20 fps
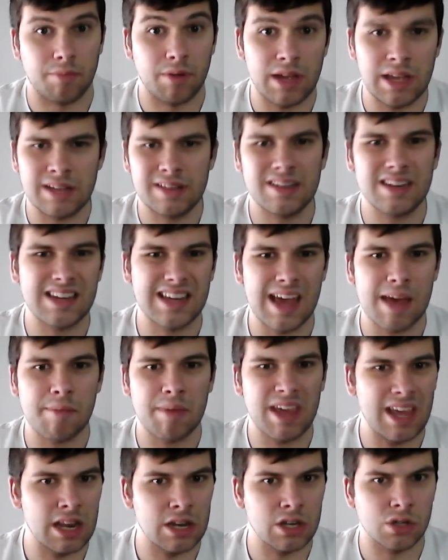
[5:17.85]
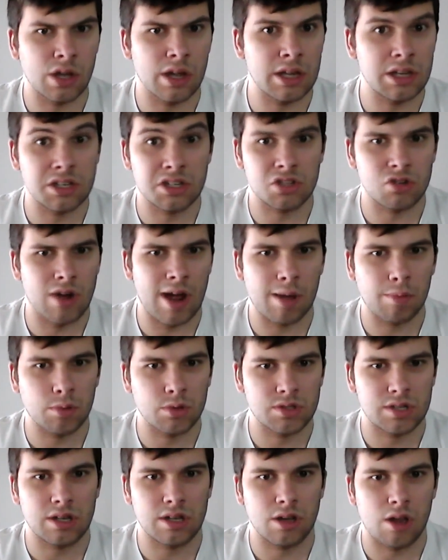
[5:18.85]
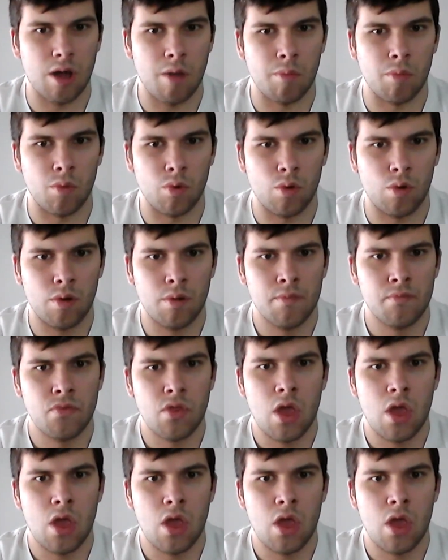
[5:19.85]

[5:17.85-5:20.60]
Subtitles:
but it did get me into Dragon Ball Z a lot more.